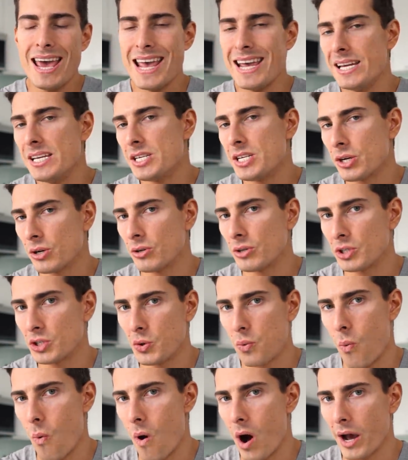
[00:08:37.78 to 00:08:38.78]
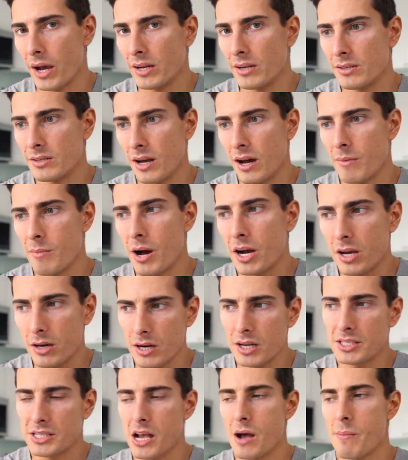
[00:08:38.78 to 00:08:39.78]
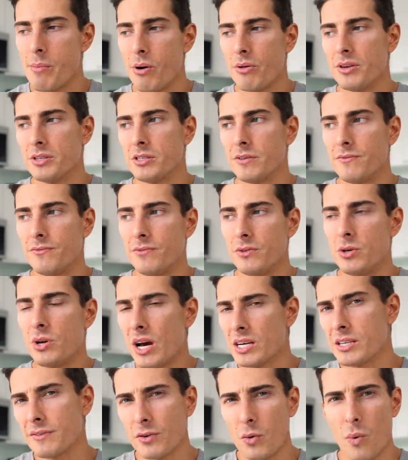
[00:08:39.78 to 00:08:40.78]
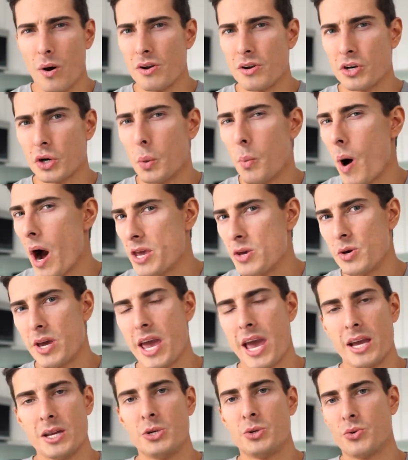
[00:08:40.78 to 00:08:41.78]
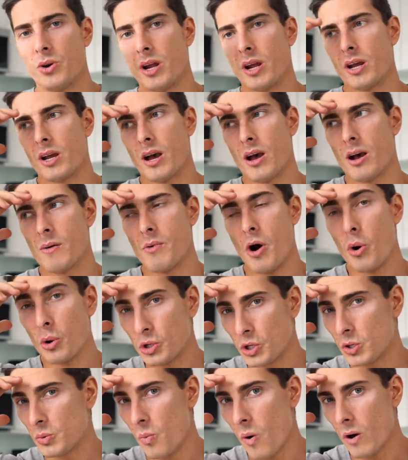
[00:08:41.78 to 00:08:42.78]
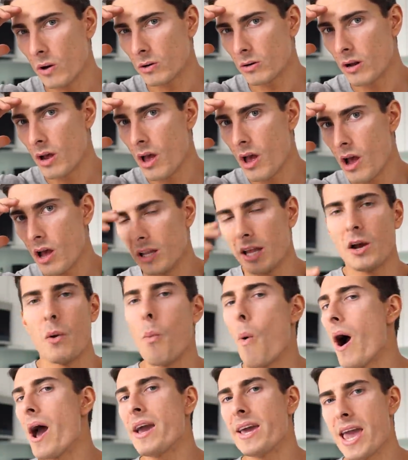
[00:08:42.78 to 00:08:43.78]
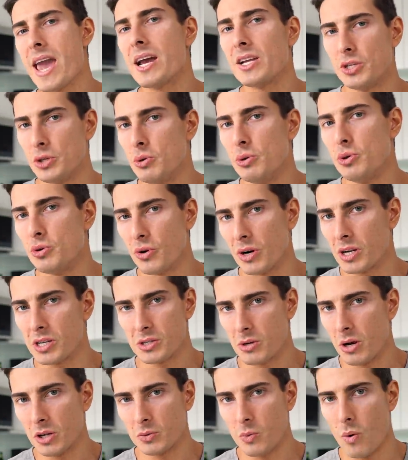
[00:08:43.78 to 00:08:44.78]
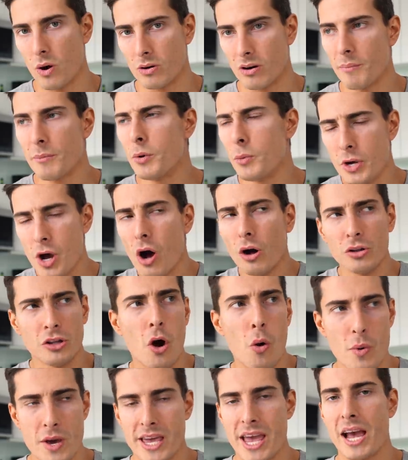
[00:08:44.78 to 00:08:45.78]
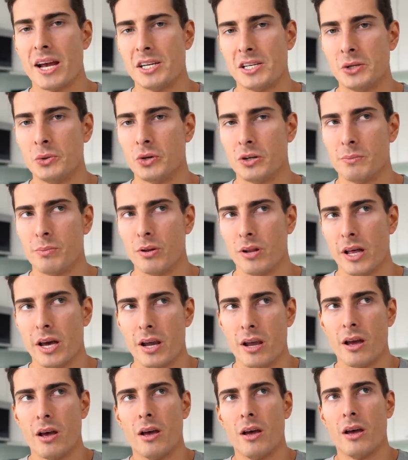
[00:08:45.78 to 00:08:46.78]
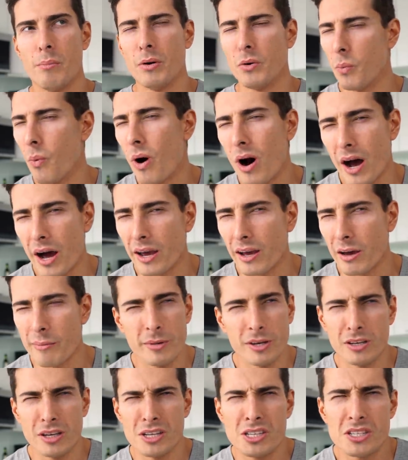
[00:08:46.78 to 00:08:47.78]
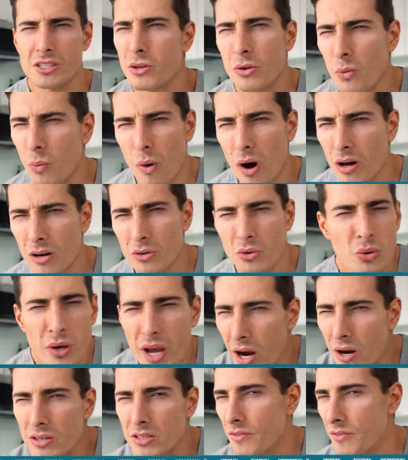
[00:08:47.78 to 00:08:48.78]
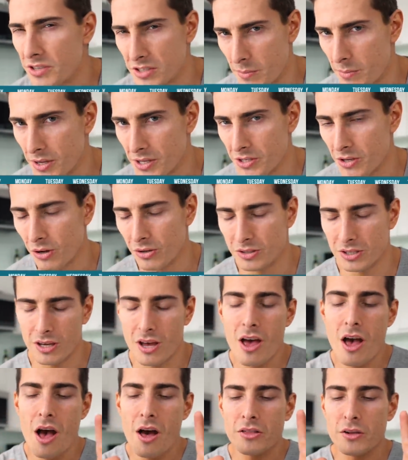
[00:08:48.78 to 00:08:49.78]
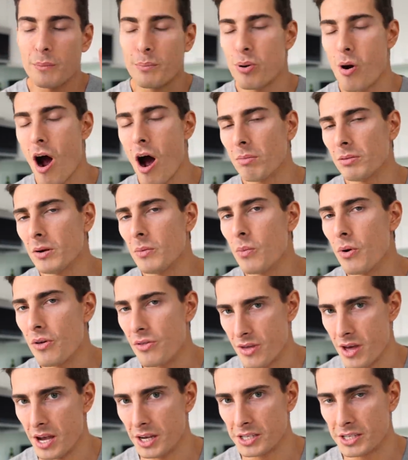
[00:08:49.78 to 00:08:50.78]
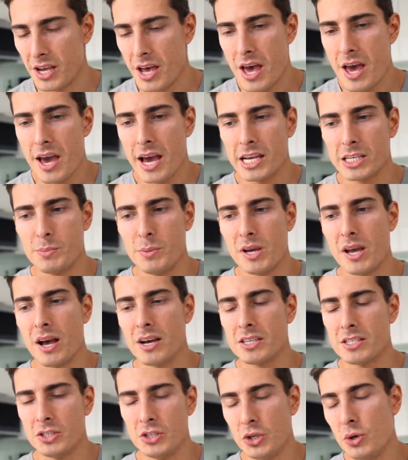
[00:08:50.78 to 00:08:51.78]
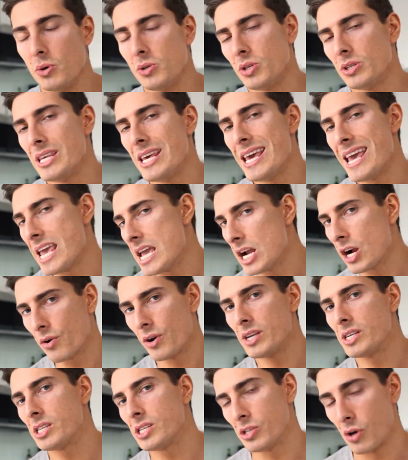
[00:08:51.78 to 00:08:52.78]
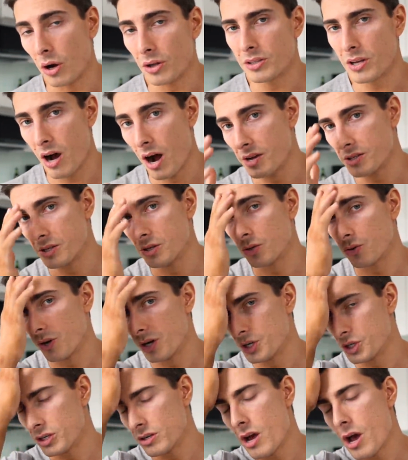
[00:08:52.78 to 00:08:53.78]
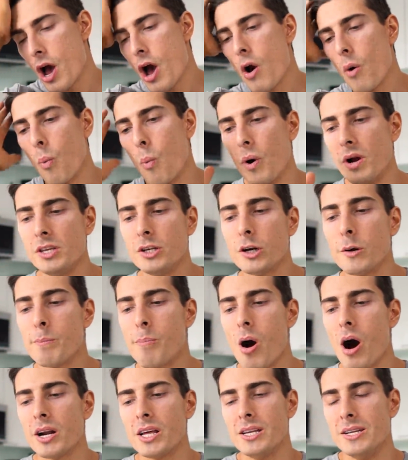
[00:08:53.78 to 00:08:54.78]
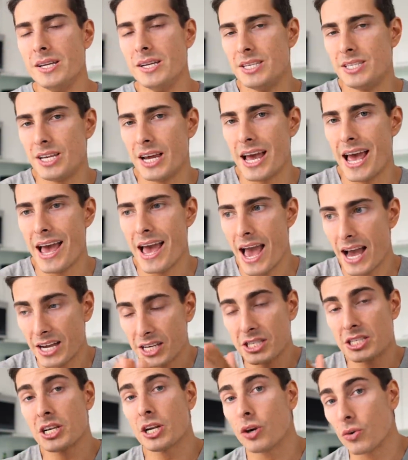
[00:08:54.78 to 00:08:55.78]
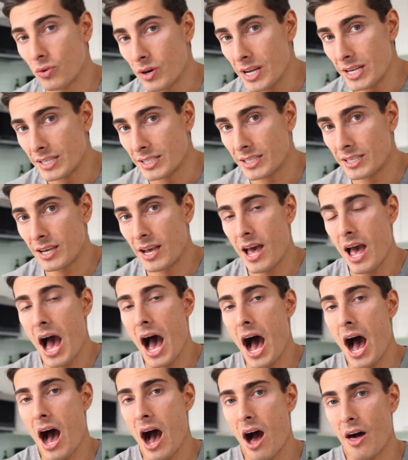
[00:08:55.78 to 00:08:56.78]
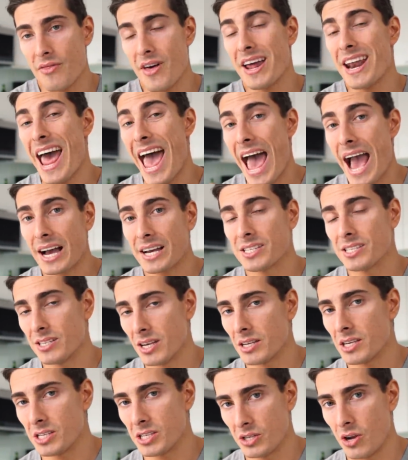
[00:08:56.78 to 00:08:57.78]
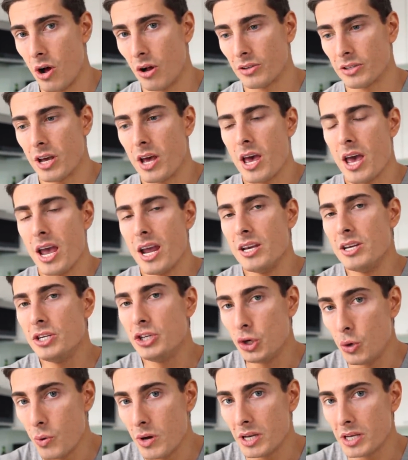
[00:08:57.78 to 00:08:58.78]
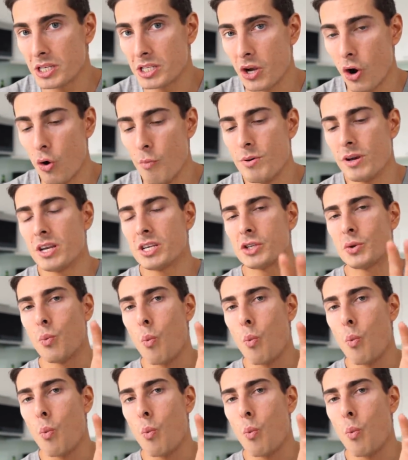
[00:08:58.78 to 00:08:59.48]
intertwined. A good example of this, if you guys ever wonder why you can't drink ocean water, like why can't you drink salt water? I mean, we all know we can't do it, but why? I mean, it's still water, who cares if it's a bit salty? The problem with this is because due to the increased salt concentration, when your body needs to excrete that excess salt, in doing so, because